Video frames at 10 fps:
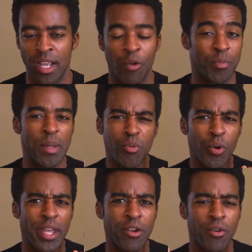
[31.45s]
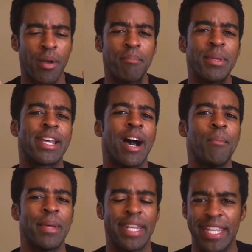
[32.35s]
When people hear
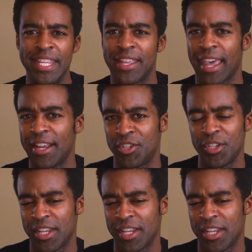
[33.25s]
become an EKG